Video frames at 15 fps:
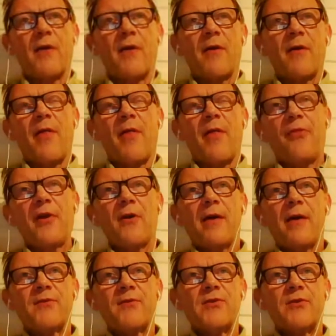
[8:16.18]
I think you
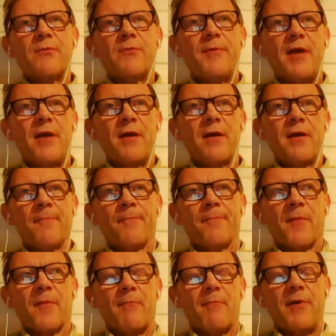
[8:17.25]
have to be
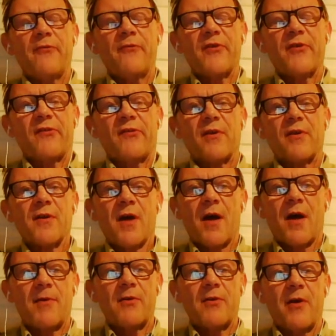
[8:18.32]
interested. I
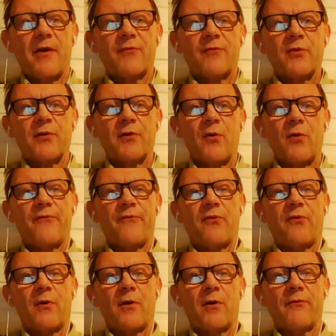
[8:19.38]
mean, you have to look
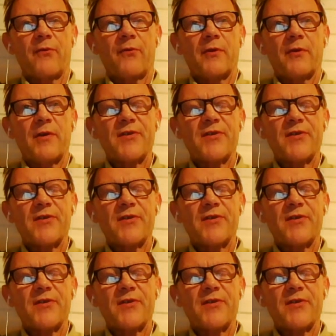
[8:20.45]
for these